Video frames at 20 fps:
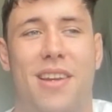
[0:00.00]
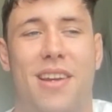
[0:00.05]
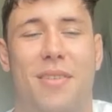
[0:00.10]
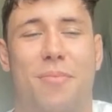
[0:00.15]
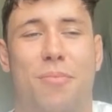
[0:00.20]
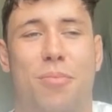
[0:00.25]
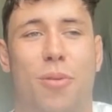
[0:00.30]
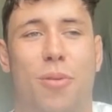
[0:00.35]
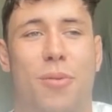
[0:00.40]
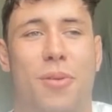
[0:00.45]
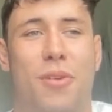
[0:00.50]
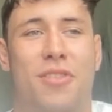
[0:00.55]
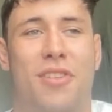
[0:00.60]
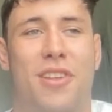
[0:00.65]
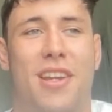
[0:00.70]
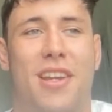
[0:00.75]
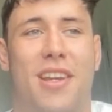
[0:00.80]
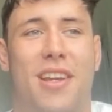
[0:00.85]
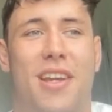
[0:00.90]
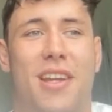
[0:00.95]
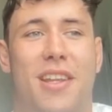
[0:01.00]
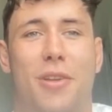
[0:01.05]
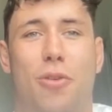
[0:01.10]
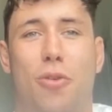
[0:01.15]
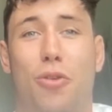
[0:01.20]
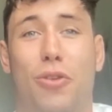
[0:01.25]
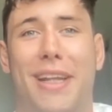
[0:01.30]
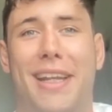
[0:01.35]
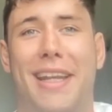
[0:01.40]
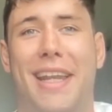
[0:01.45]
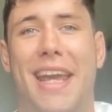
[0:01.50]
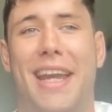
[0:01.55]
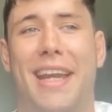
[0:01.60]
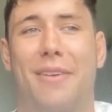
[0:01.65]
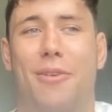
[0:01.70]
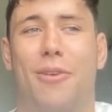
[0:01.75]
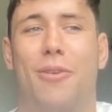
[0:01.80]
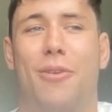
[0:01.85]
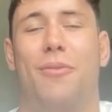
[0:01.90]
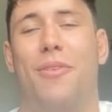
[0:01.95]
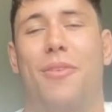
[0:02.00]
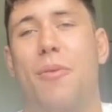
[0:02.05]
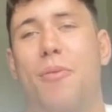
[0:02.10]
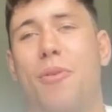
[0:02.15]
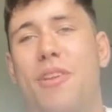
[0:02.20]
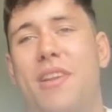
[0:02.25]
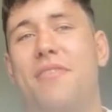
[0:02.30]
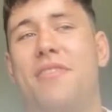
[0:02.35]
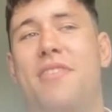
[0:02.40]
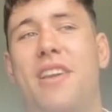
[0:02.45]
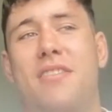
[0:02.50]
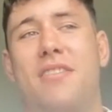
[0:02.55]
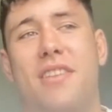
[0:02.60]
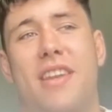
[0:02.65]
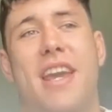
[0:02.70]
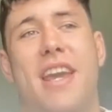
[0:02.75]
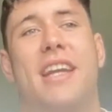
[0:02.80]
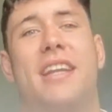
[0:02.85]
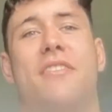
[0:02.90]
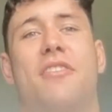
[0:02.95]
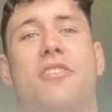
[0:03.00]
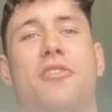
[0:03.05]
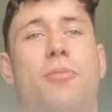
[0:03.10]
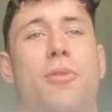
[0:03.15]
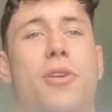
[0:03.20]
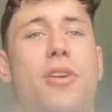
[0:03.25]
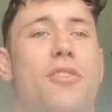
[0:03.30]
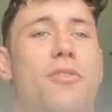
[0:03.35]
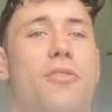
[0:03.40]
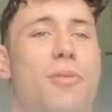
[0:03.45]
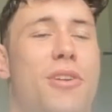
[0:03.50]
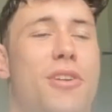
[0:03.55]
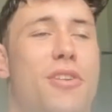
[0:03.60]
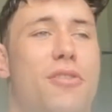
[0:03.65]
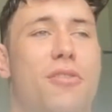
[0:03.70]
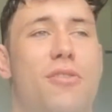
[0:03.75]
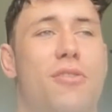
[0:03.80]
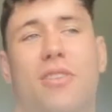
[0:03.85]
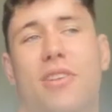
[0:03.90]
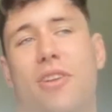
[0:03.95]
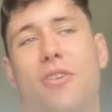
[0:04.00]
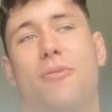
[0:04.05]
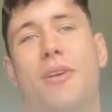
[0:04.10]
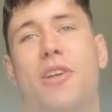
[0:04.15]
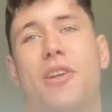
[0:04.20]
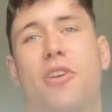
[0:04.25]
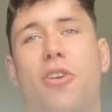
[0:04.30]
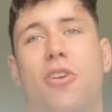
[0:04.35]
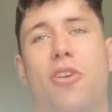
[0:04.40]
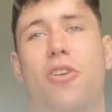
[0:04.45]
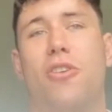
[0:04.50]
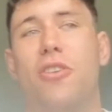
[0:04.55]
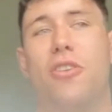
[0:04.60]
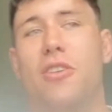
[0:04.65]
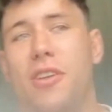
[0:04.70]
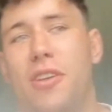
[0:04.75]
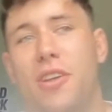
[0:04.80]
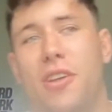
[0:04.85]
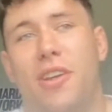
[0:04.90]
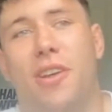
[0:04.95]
I'd probably say the only well, I wouldn't even say it's a negative experience because we got on